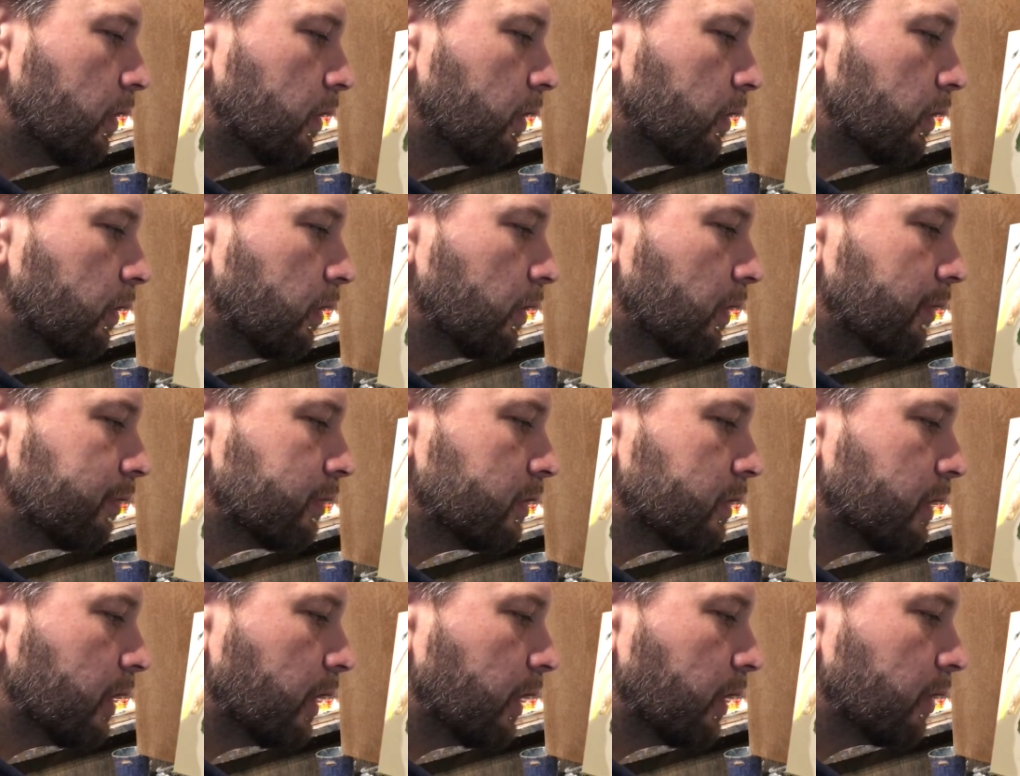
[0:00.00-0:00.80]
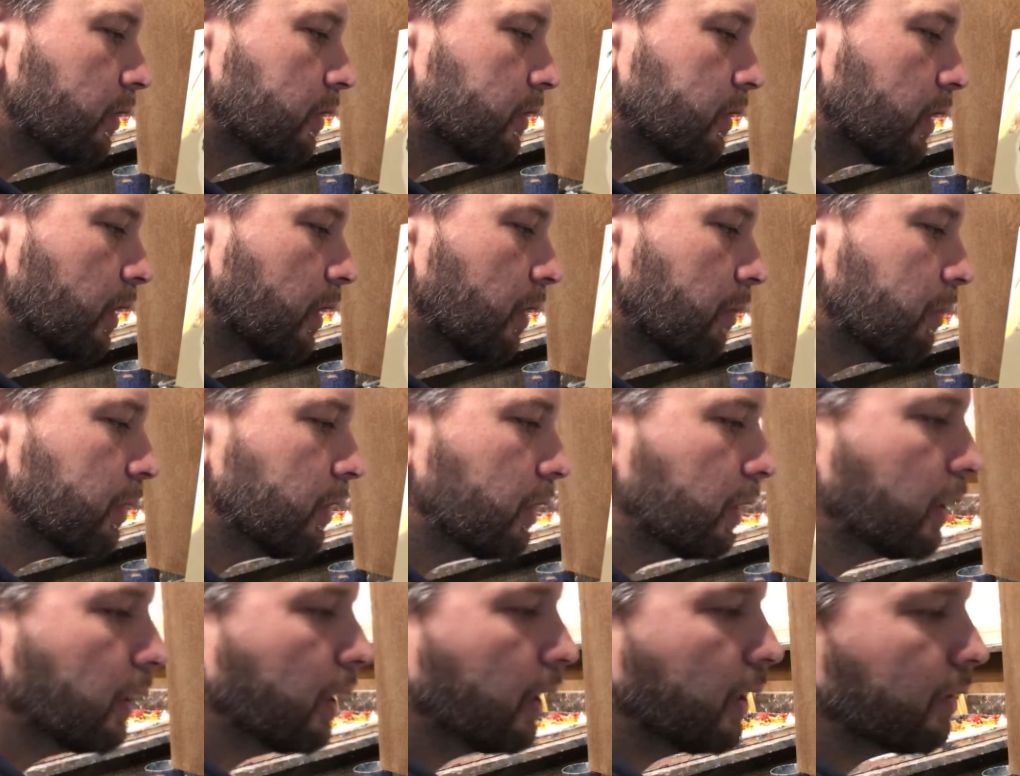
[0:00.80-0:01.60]
You don't have to take your time, but you
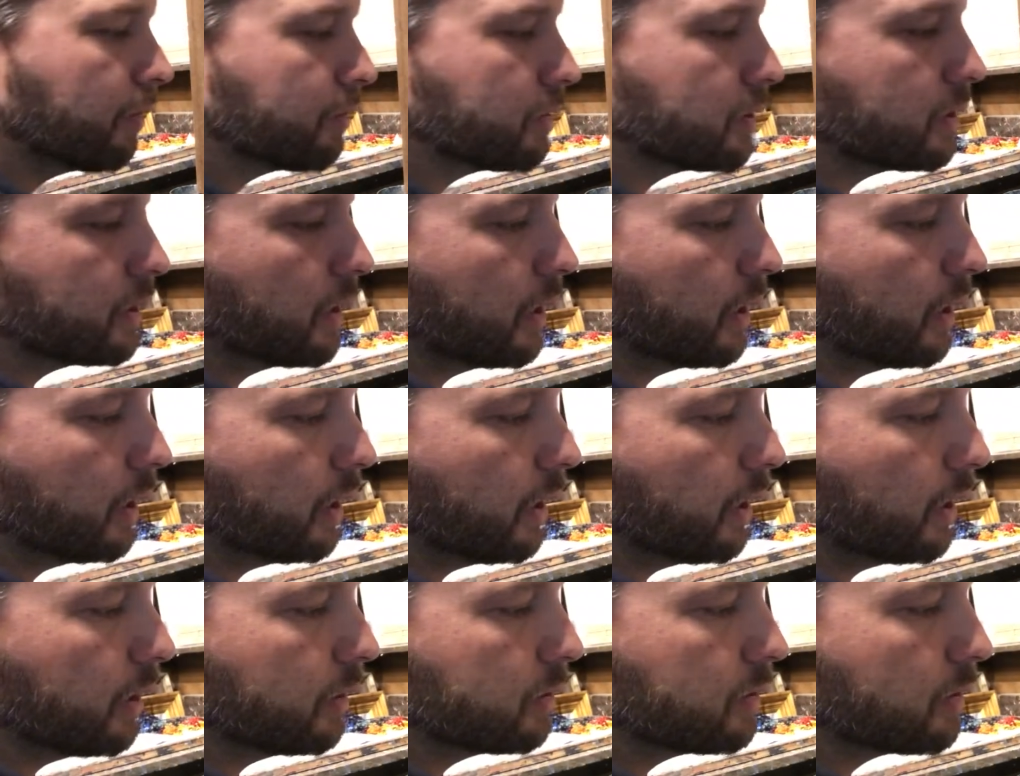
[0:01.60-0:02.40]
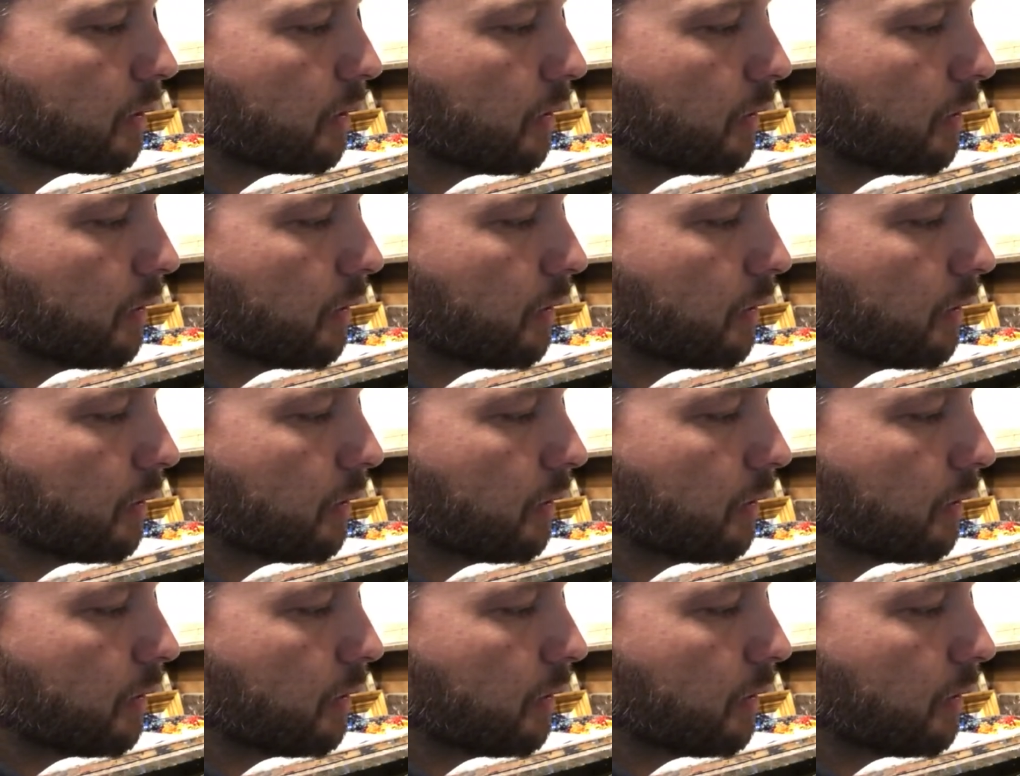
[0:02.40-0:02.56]
gotta have steady hands,